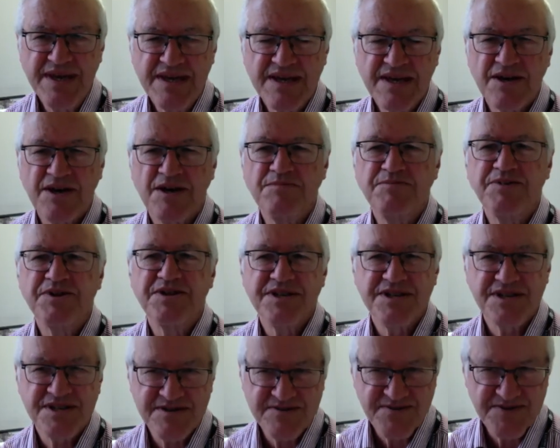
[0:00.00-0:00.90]

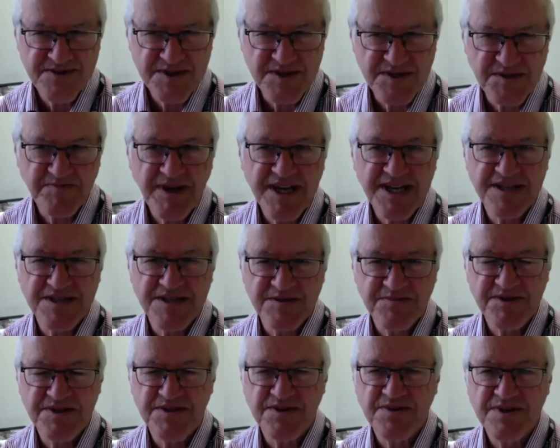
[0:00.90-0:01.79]
competition for space
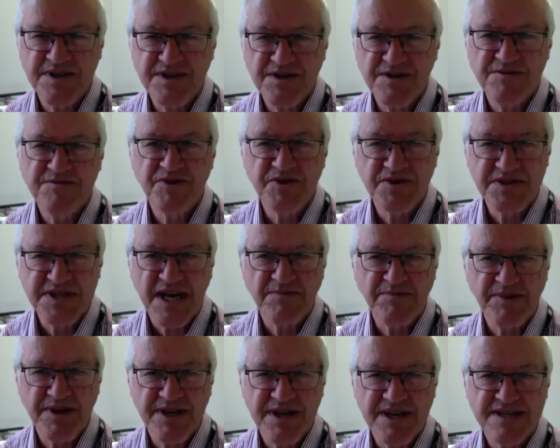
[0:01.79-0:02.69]
between Homo
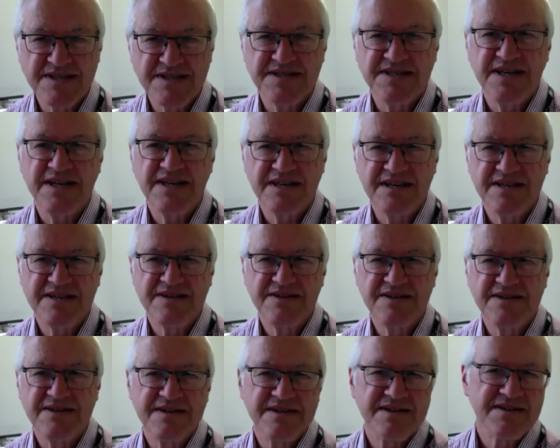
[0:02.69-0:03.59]
sapiens and
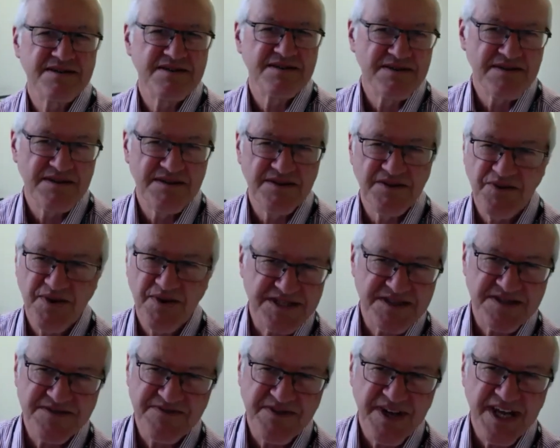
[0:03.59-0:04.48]
the
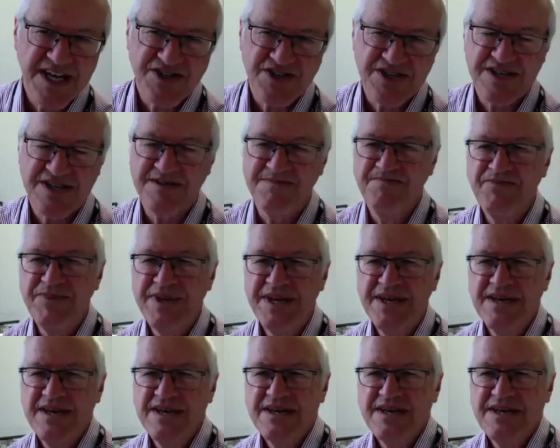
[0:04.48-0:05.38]
rest of nature.
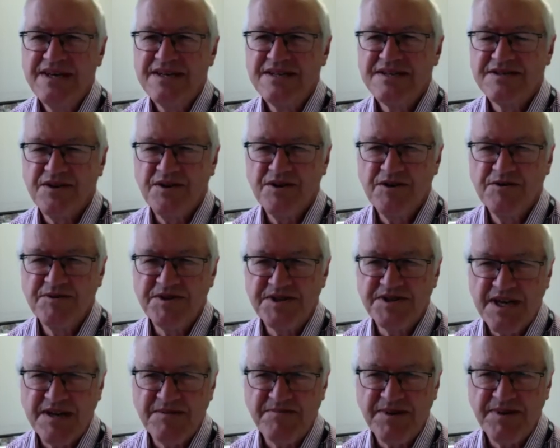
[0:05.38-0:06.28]
So Homo
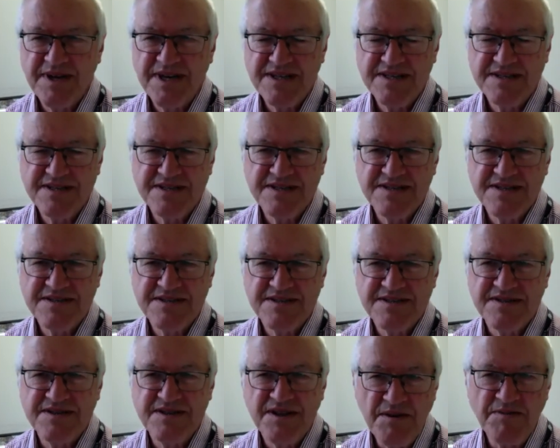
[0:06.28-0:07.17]
sapiens is
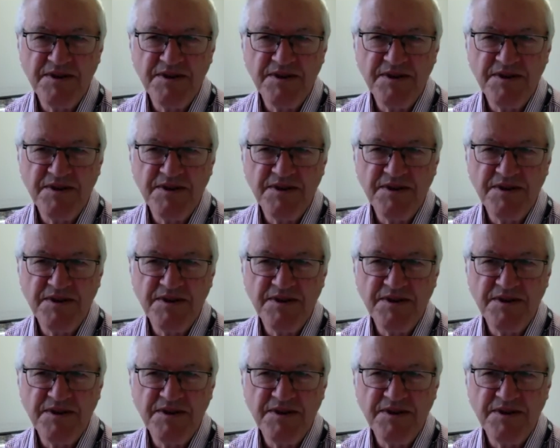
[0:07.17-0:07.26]
the